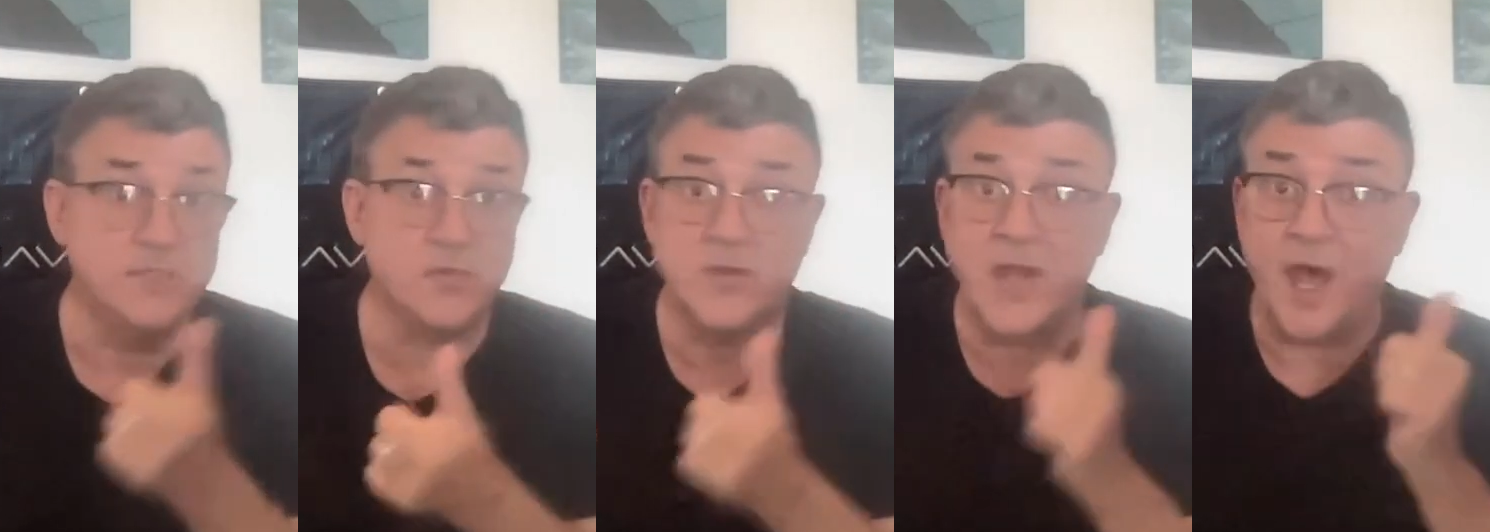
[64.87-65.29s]

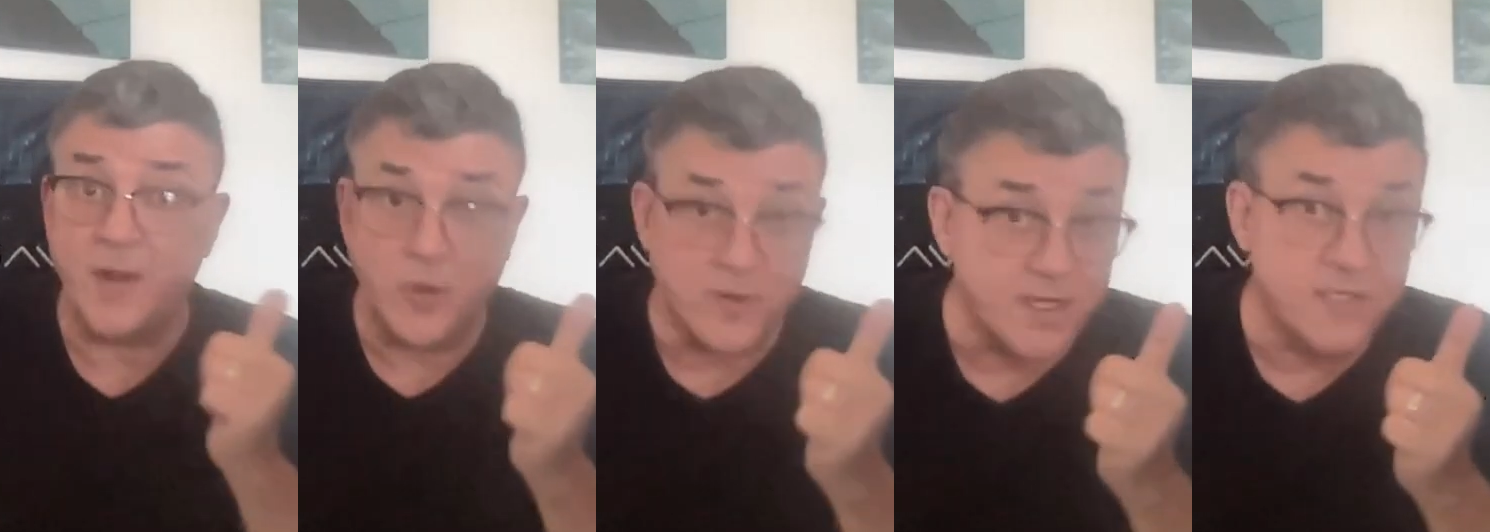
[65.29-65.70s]
these are
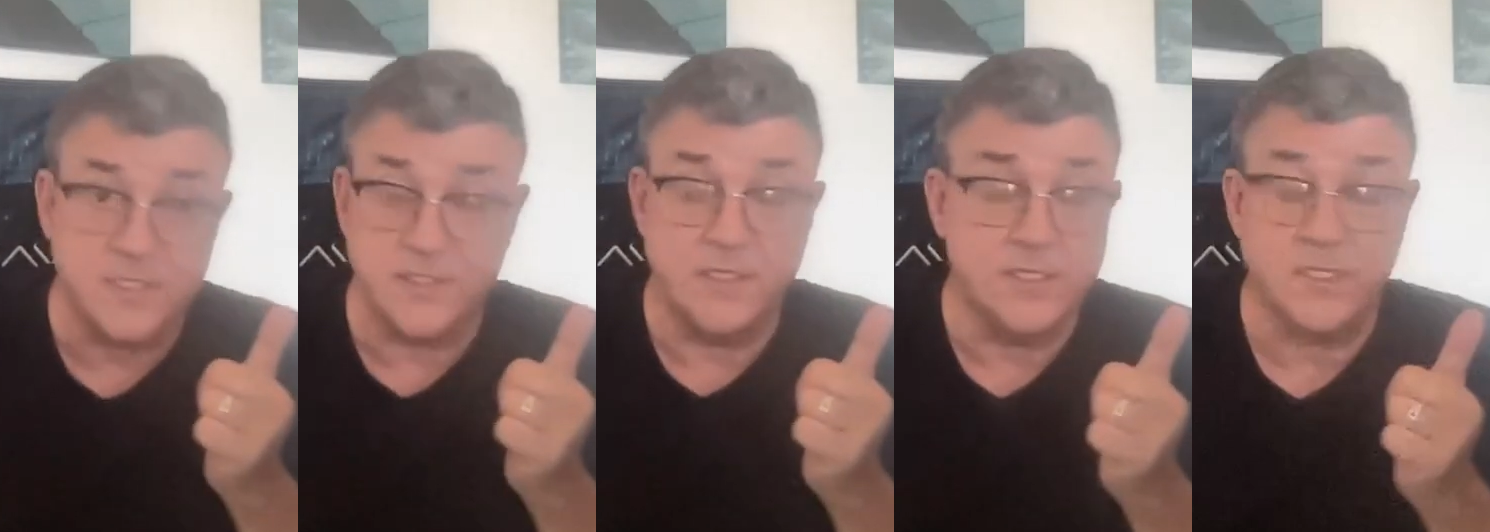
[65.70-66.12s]
not all the
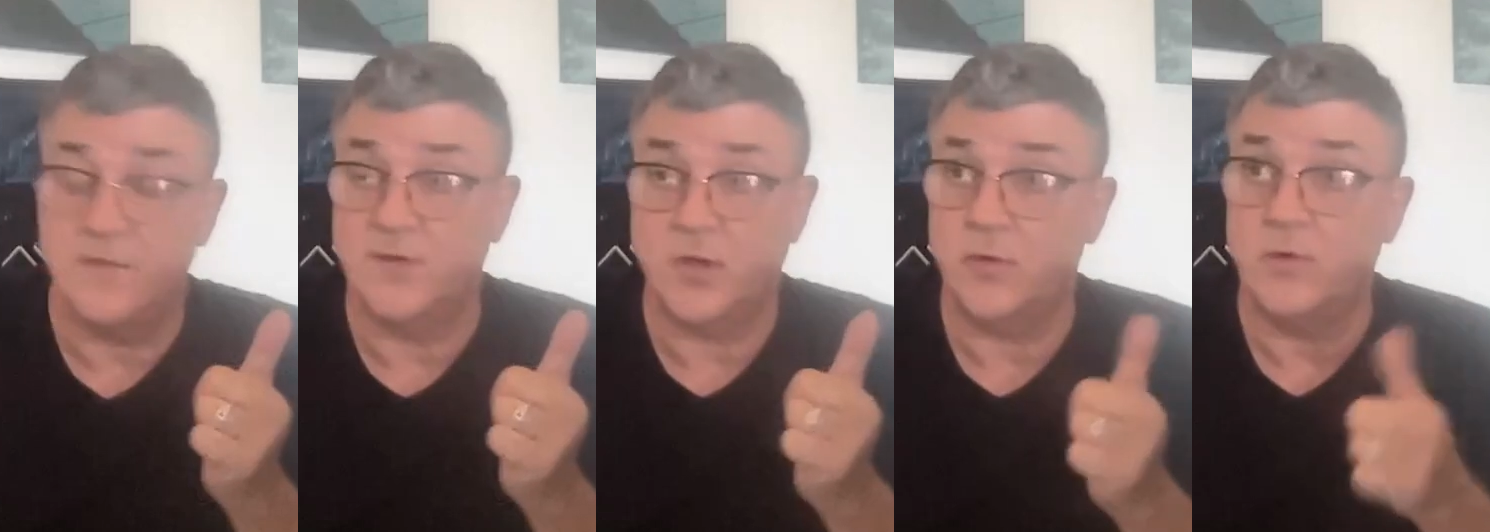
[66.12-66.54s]
incidents
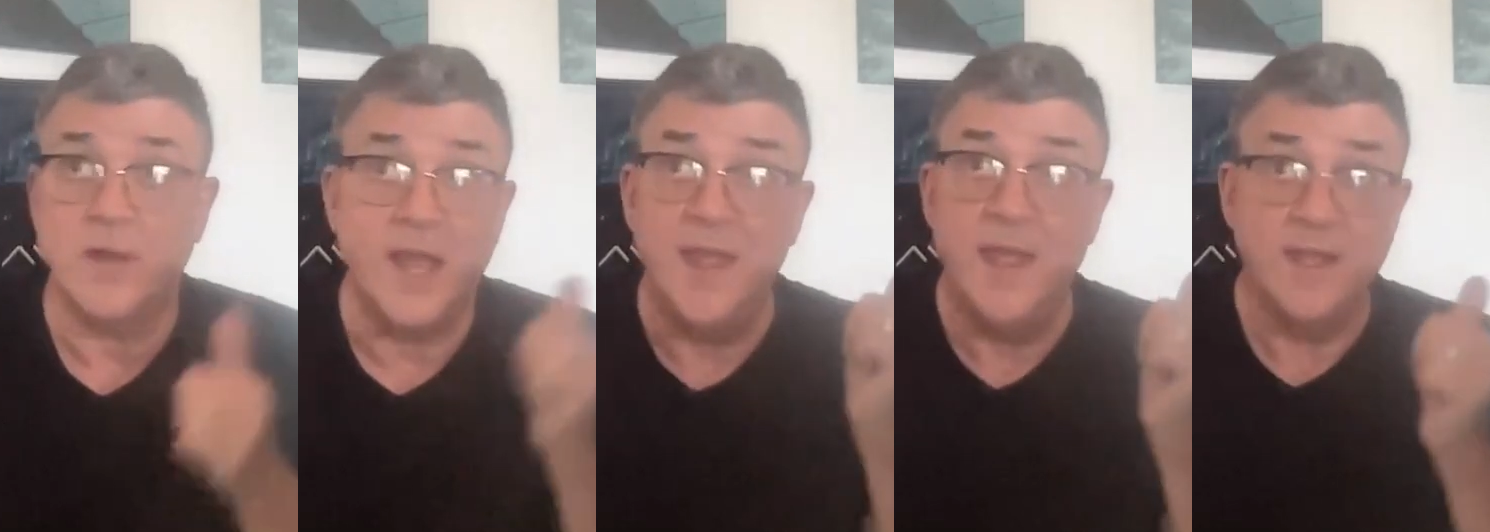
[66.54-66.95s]
that
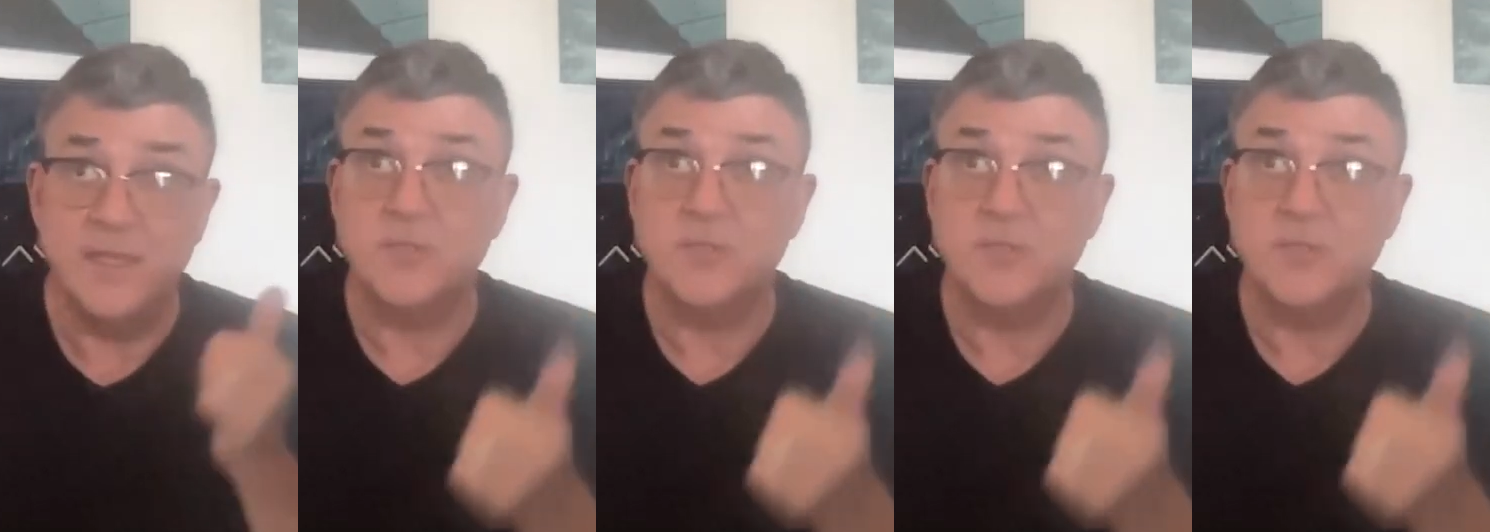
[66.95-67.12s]
occurred,